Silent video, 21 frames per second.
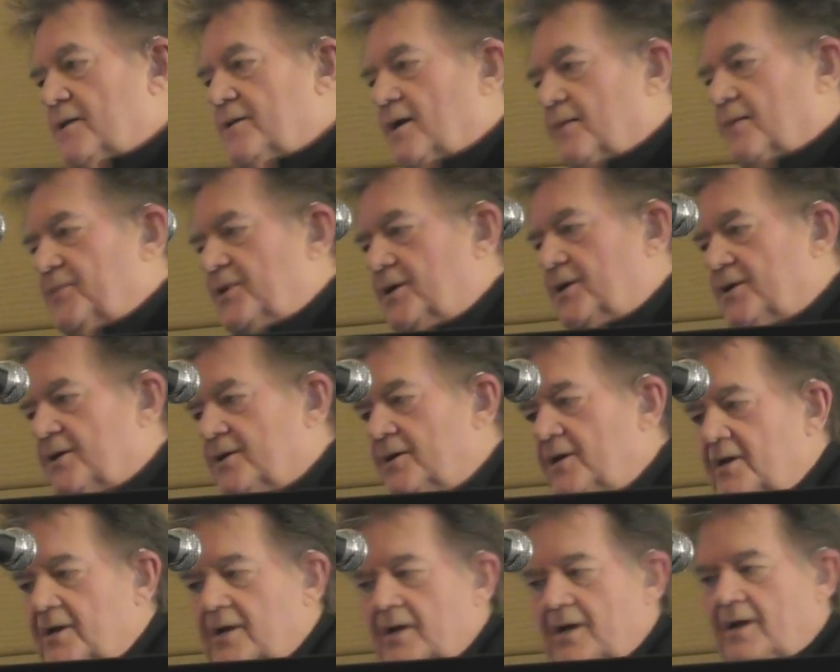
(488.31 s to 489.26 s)
I mean
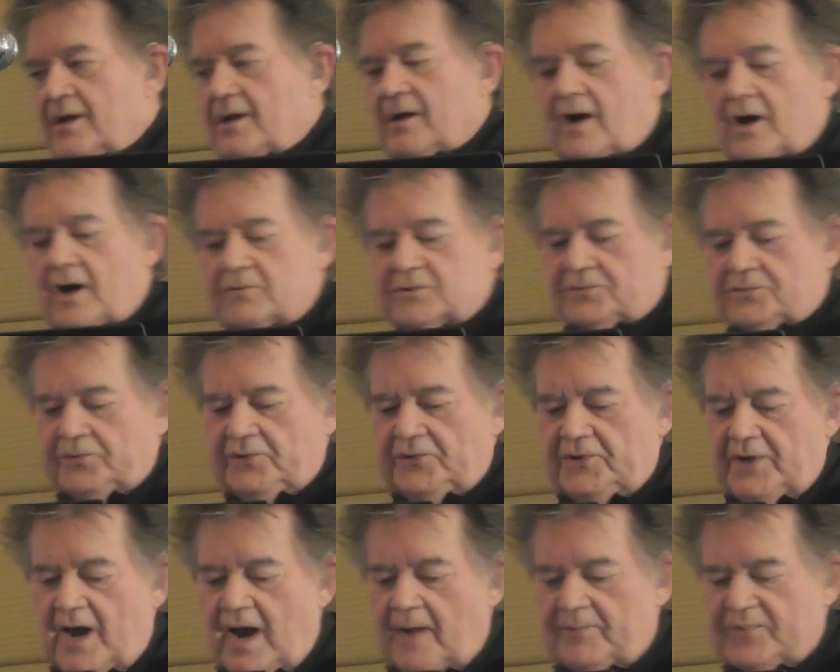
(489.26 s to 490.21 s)
I was really
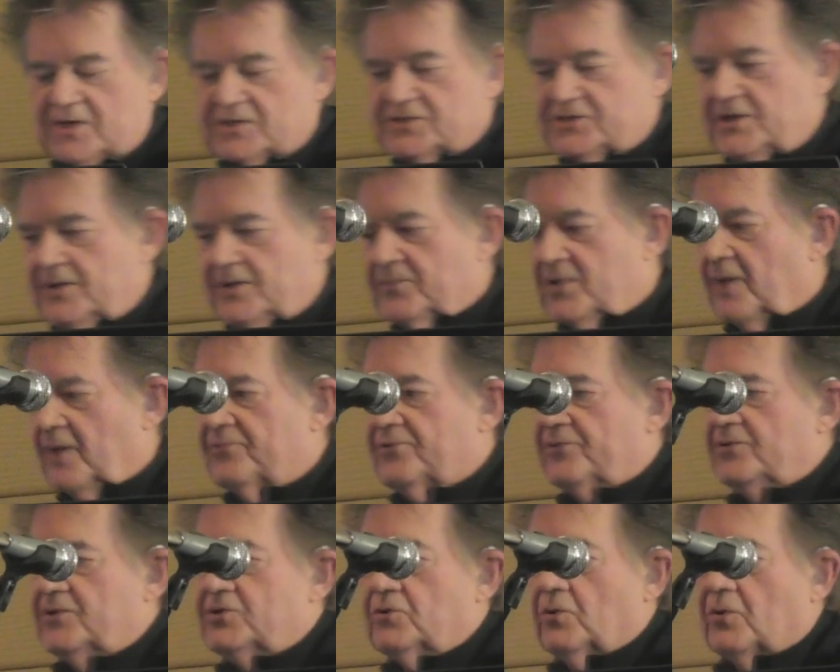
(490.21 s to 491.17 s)
happy to see him come
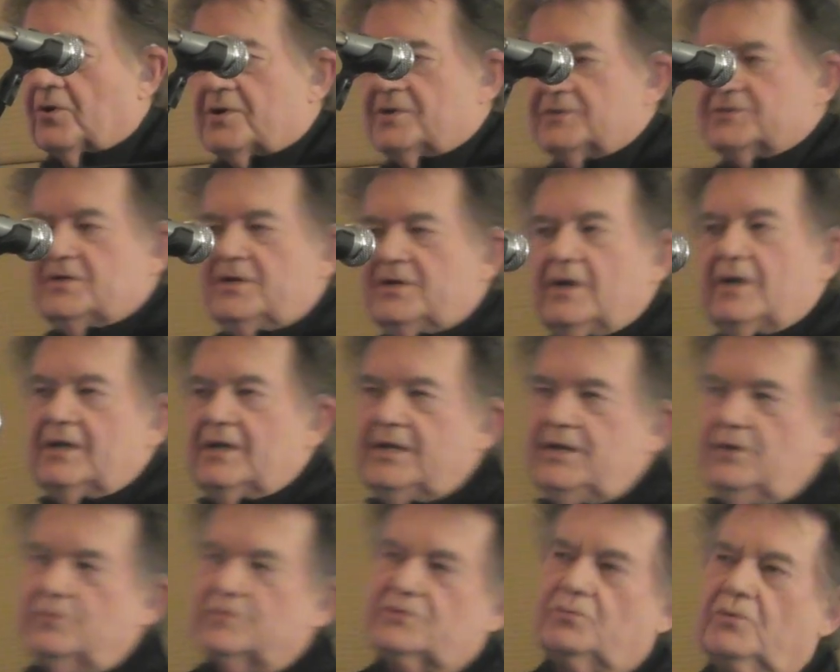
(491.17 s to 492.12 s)
through the door because
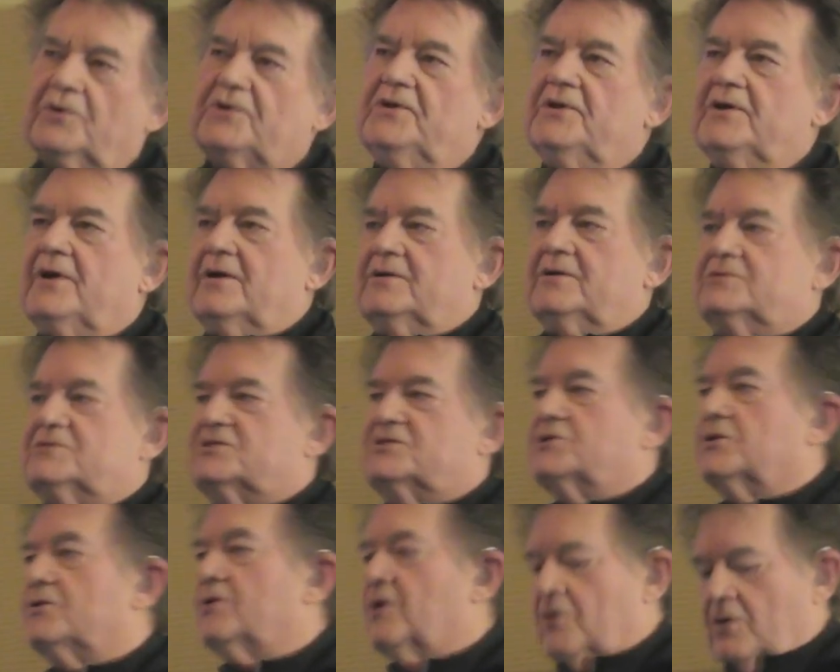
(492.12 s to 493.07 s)
he was working at
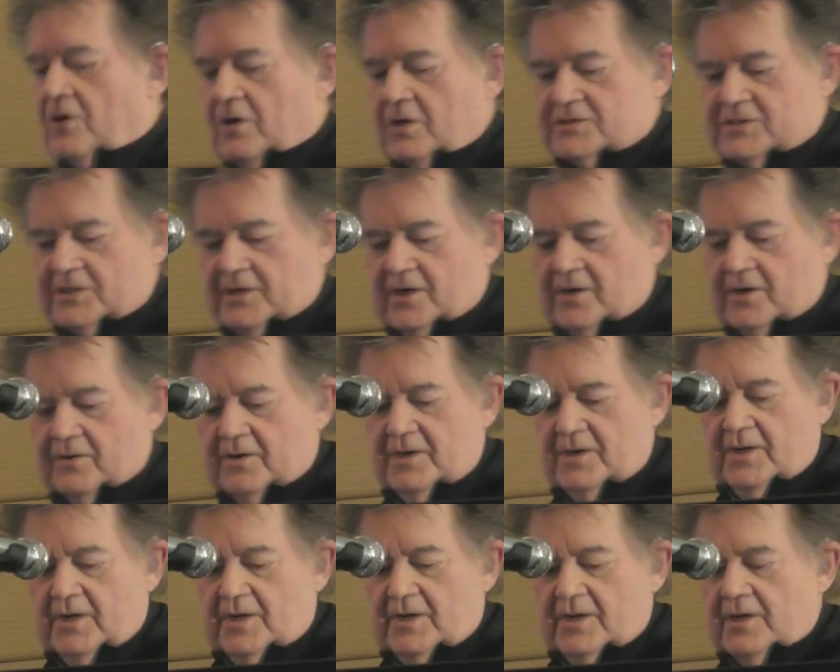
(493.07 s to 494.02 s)
Stern also.
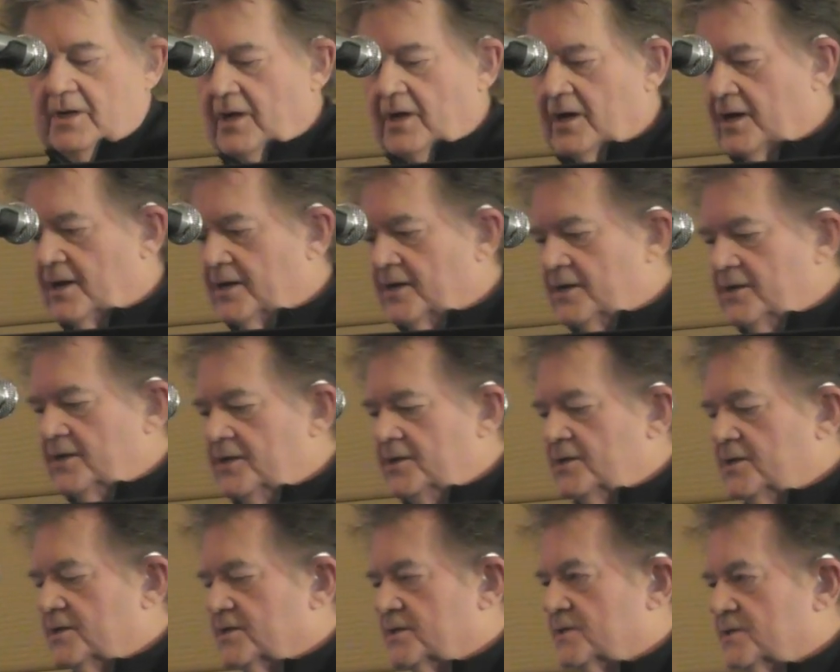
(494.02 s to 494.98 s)
And he
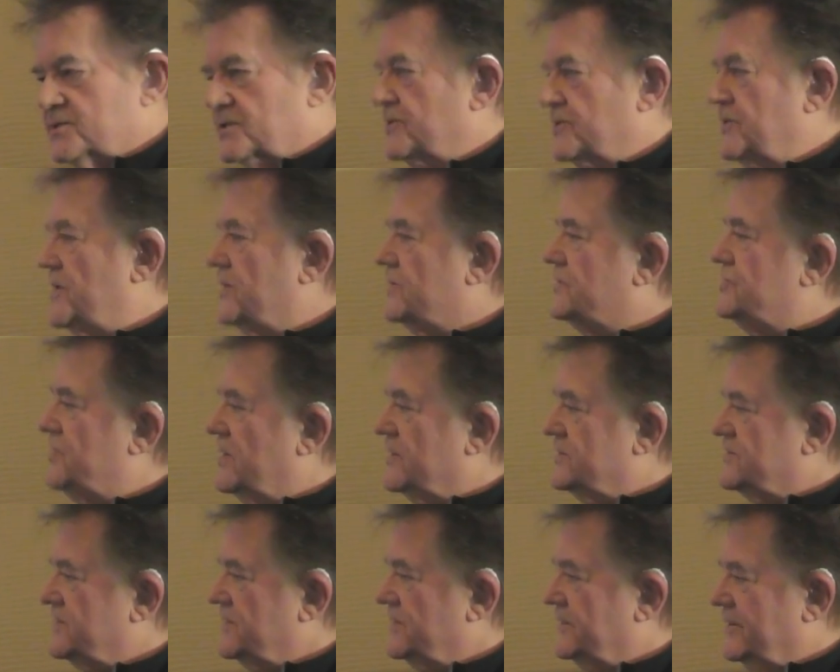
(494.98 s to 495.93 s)
is Nick
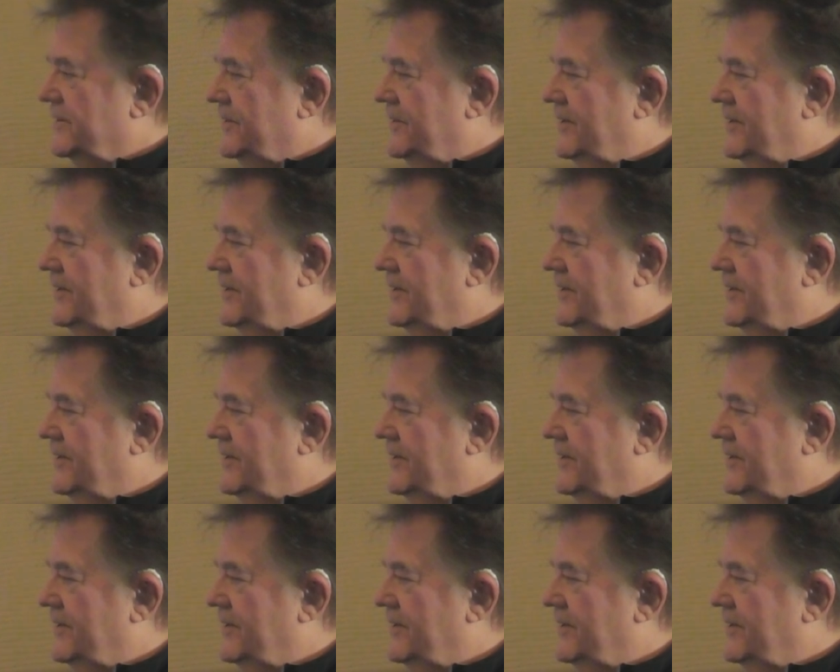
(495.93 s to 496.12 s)
Jensen.